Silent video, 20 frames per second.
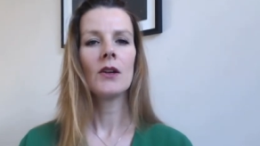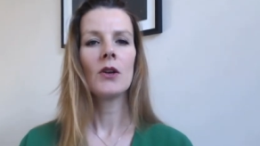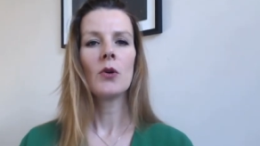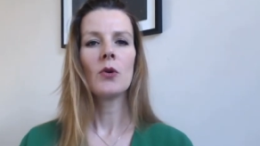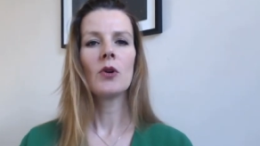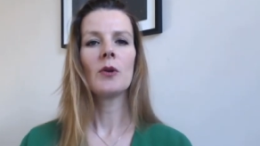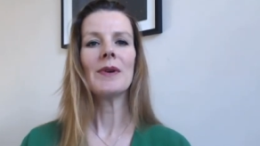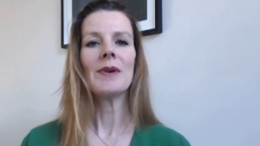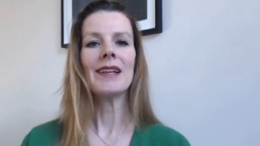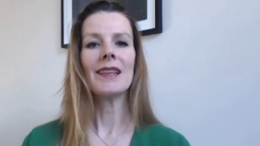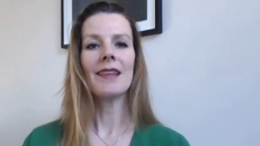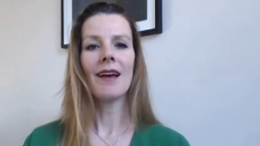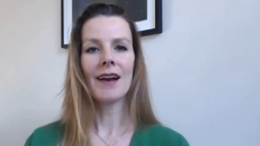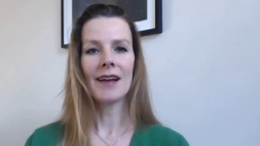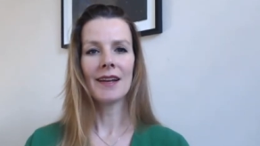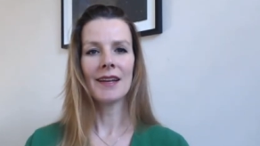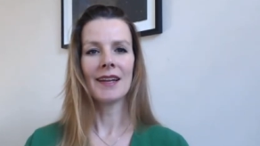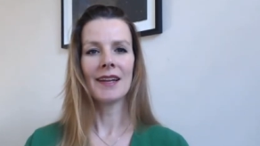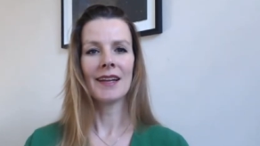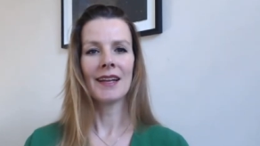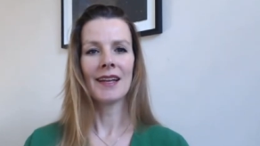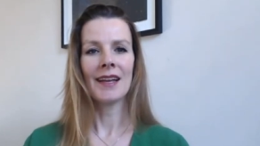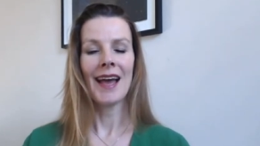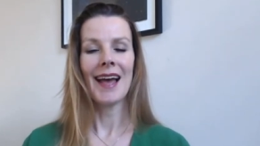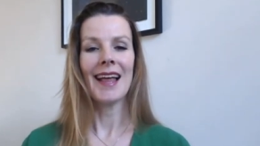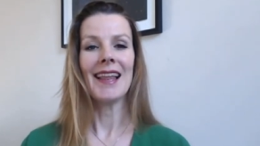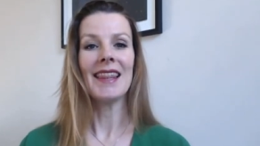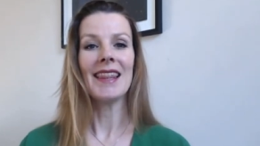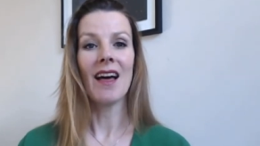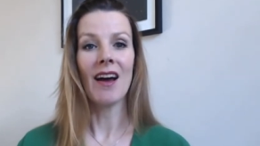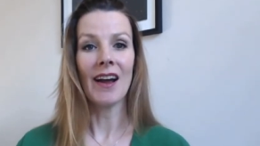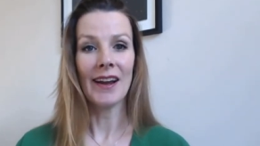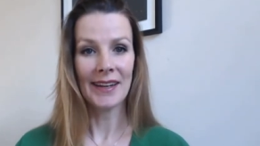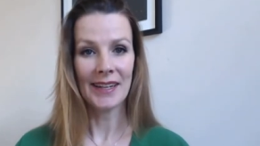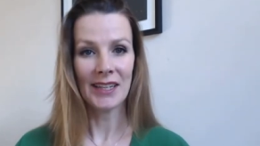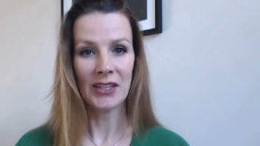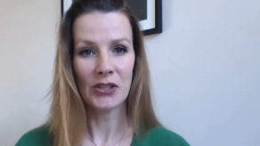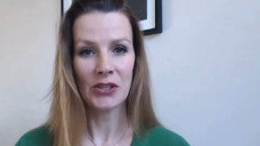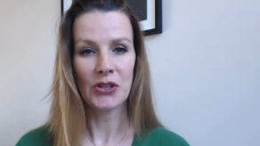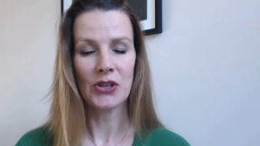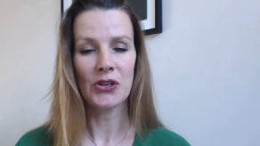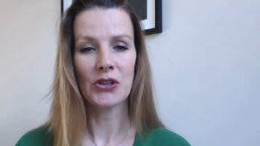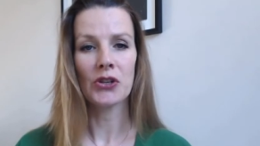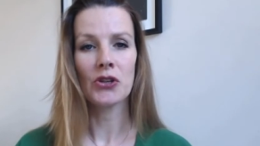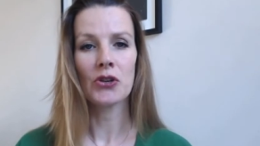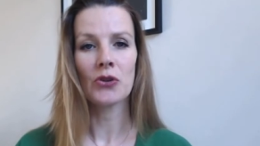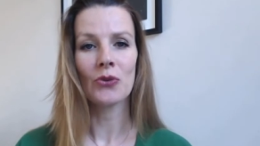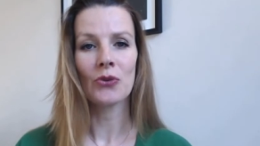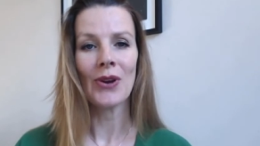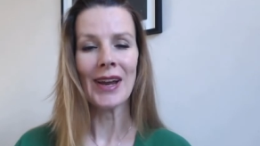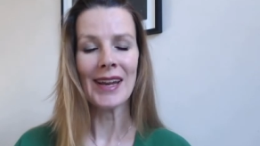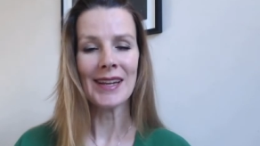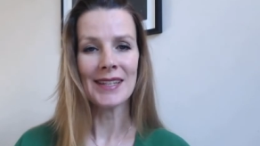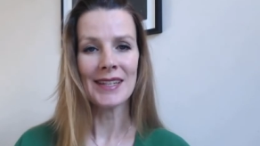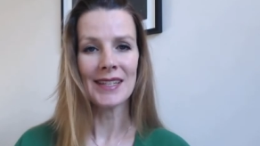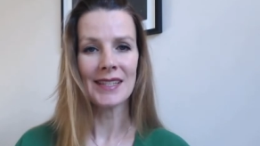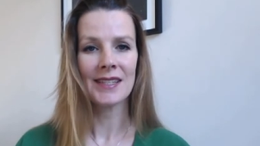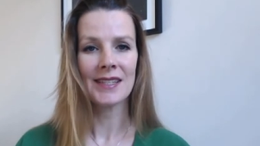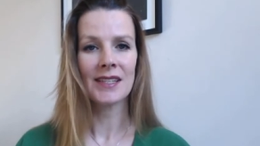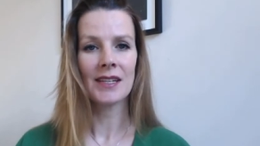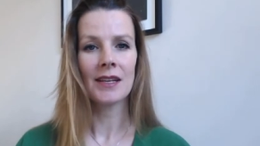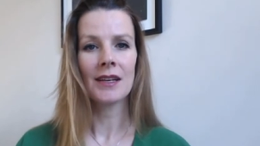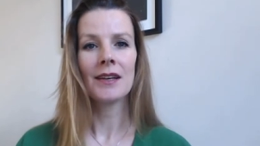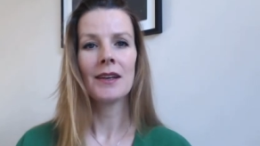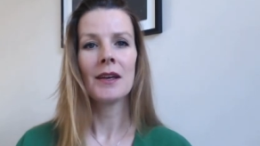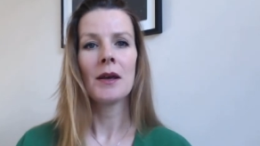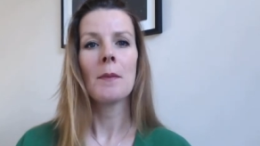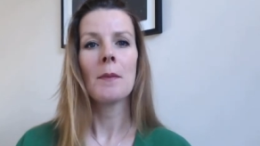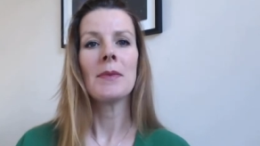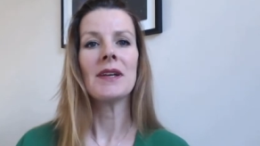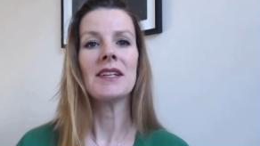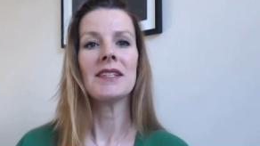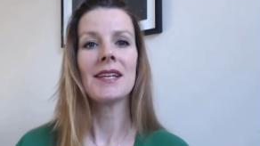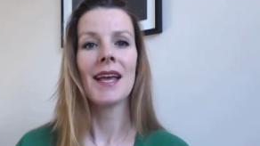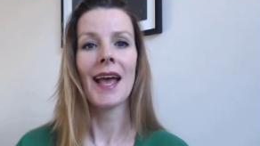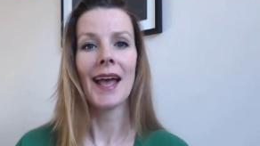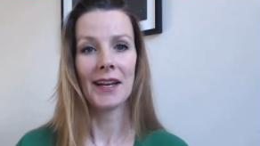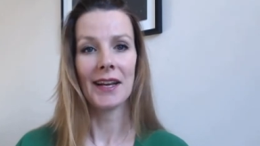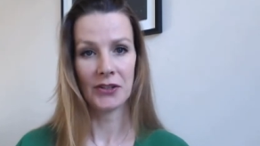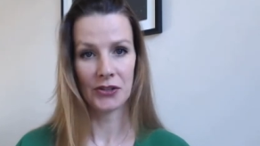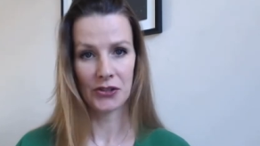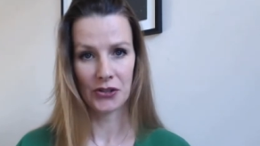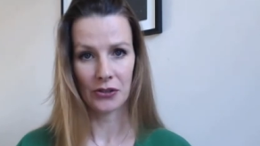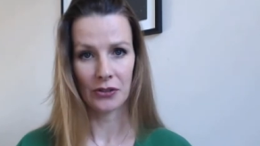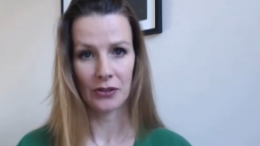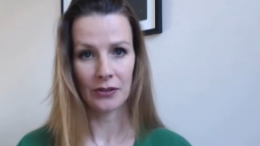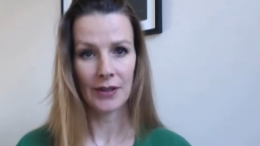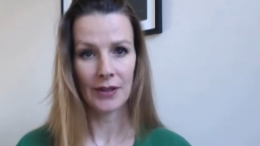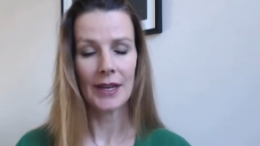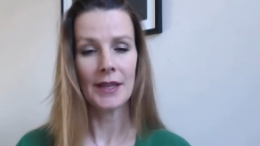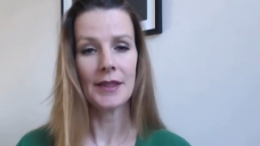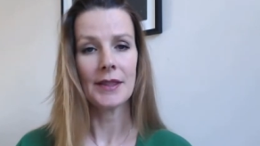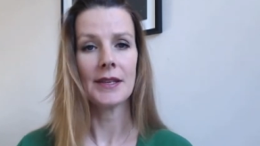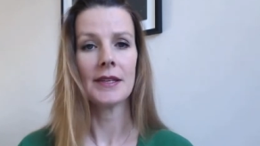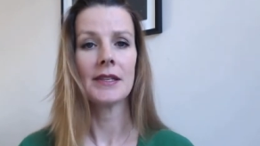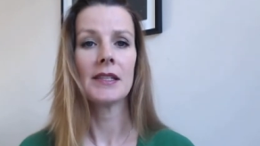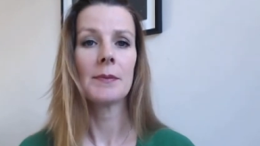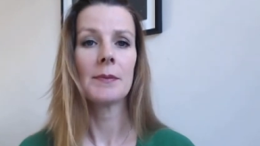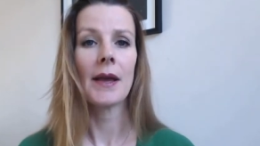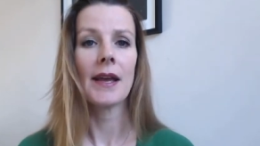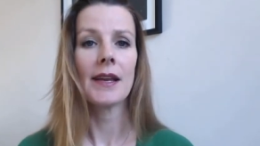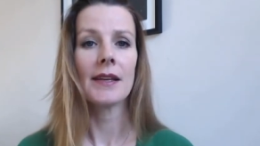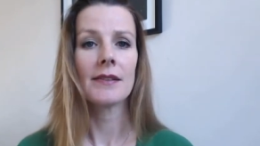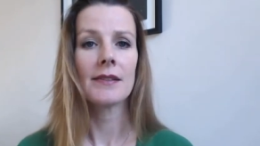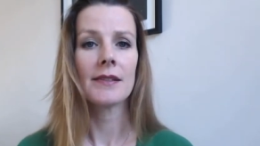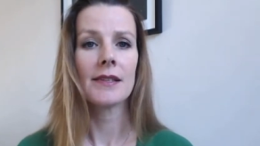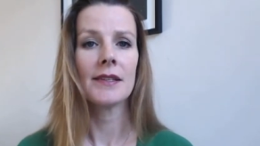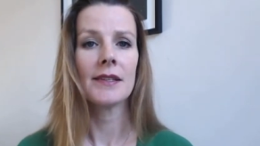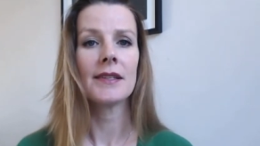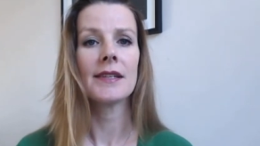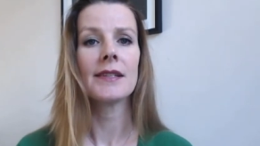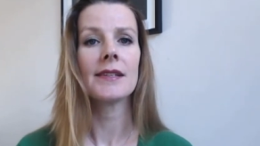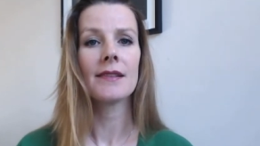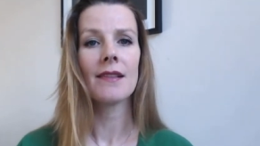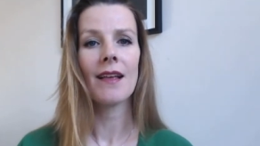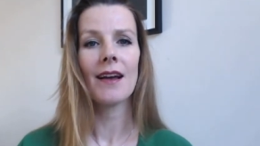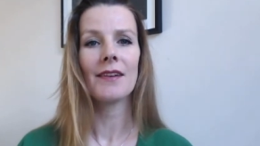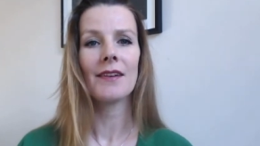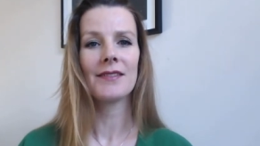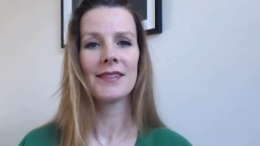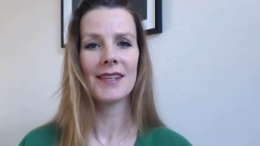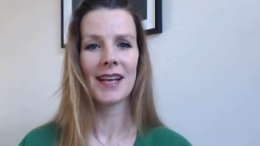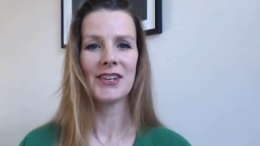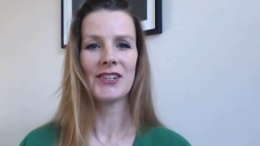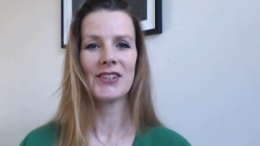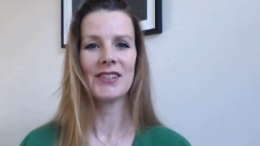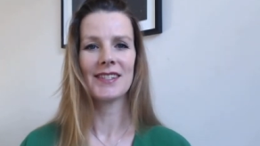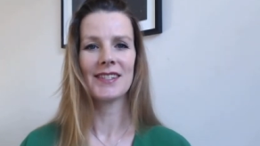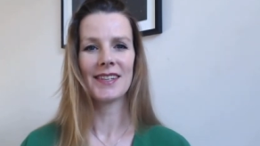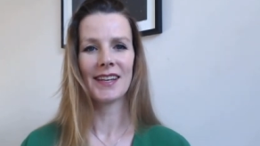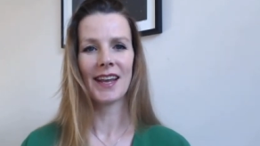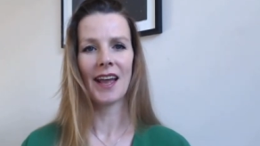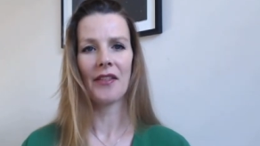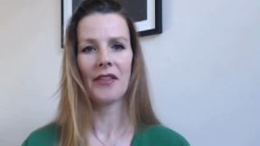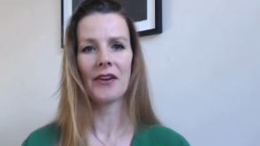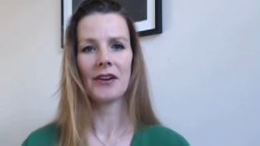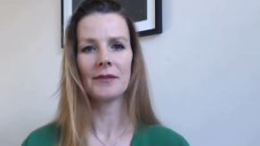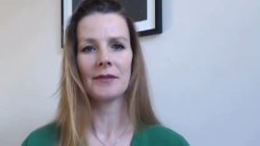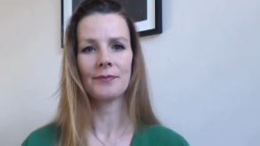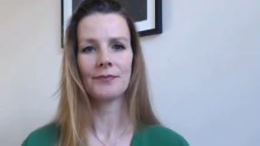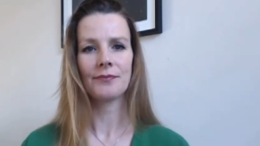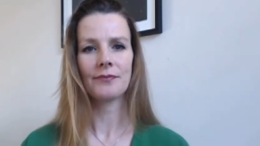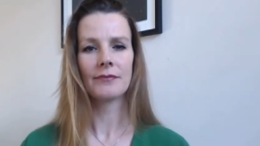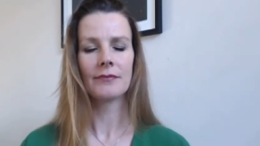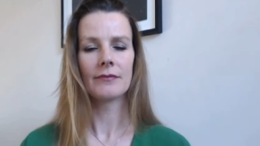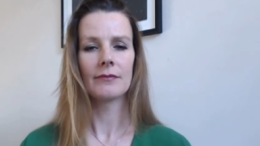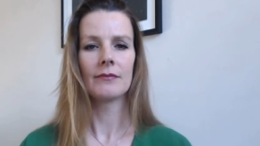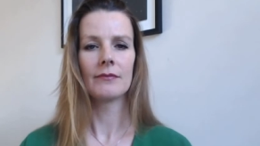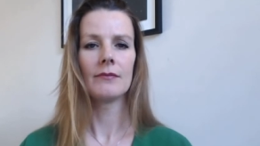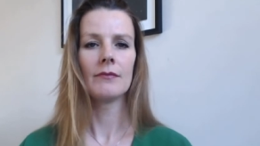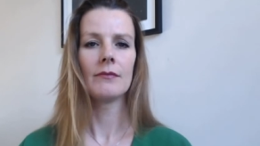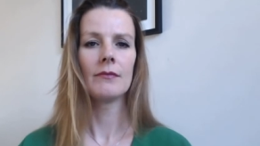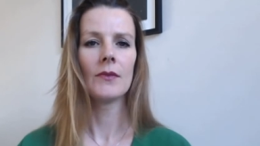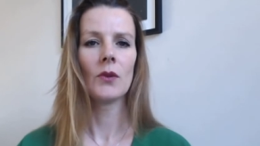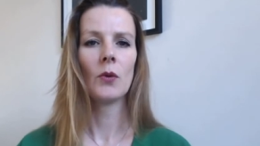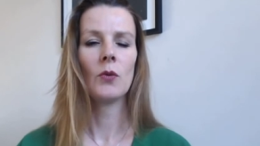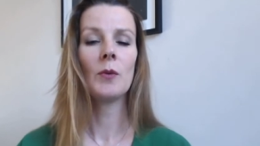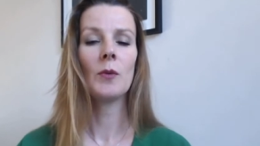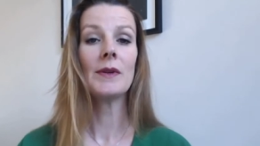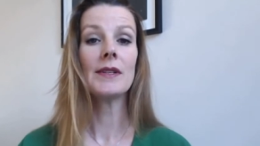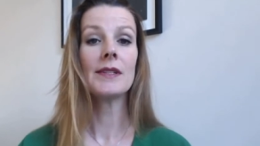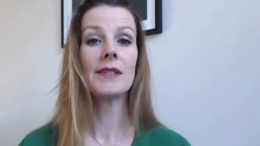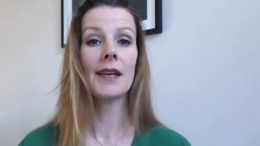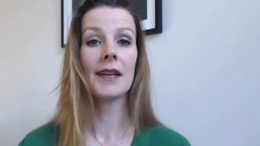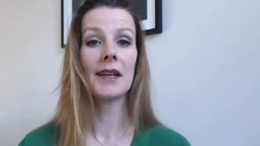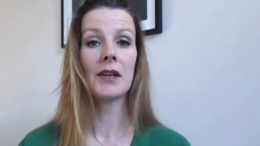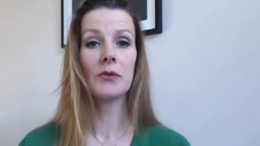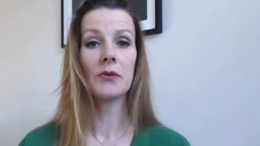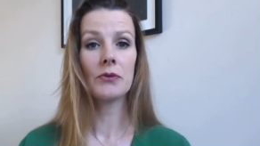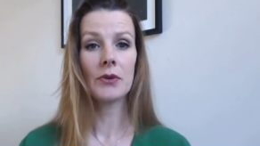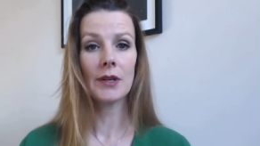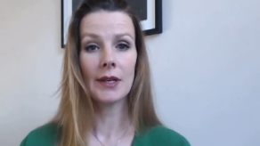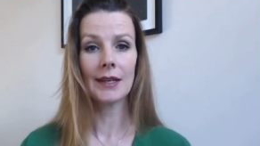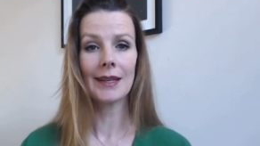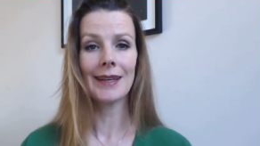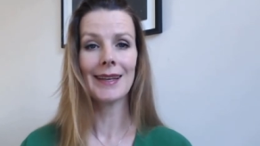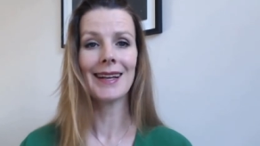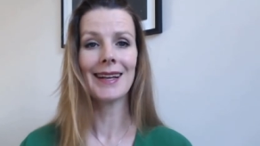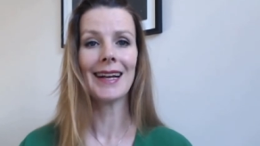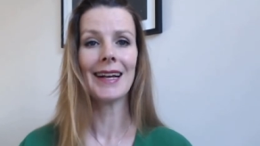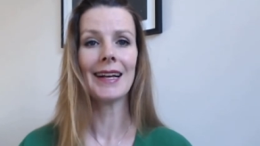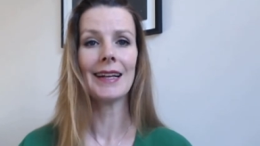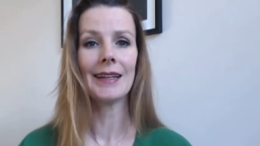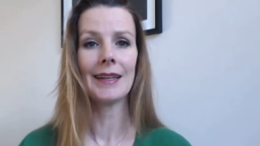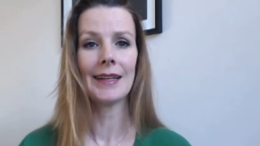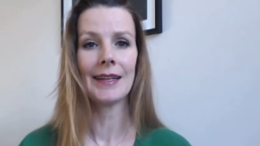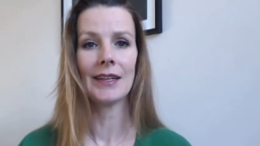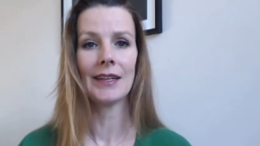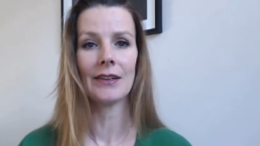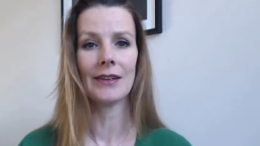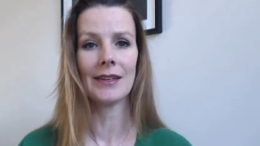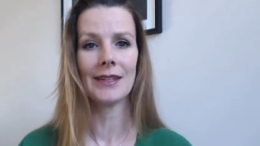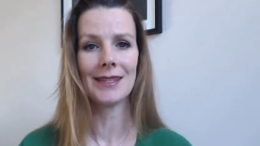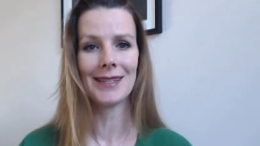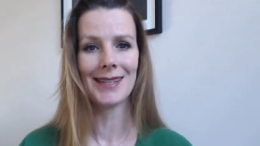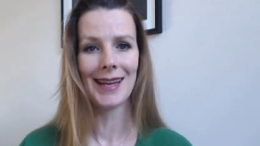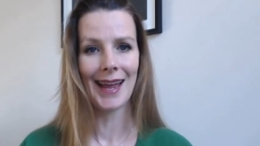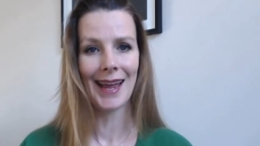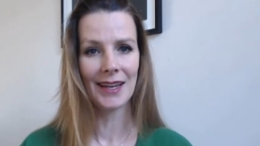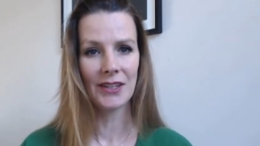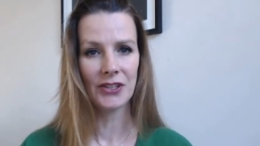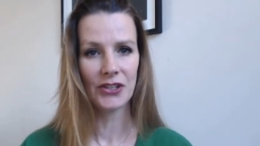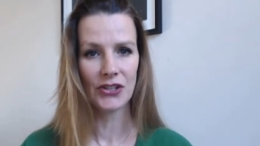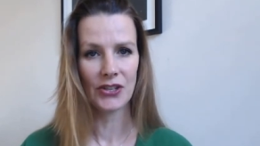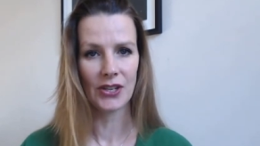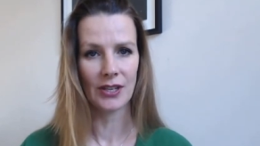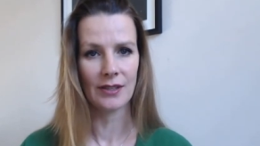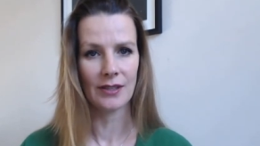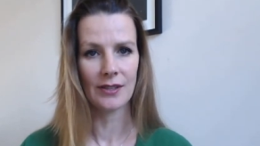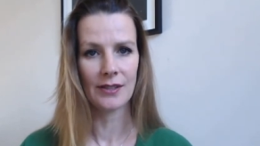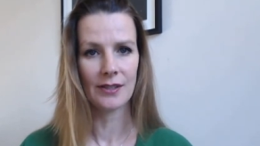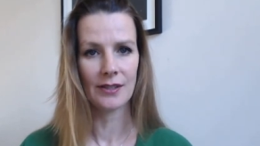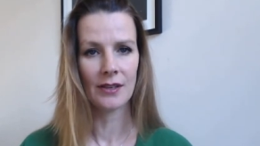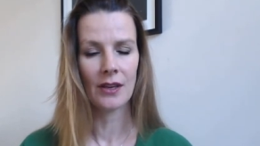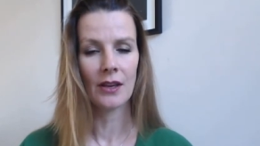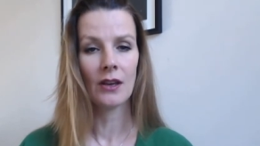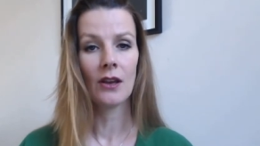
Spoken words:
We'll be aligning to your greatest potential in this space, in this live session together. We'll be setting really clear intentions,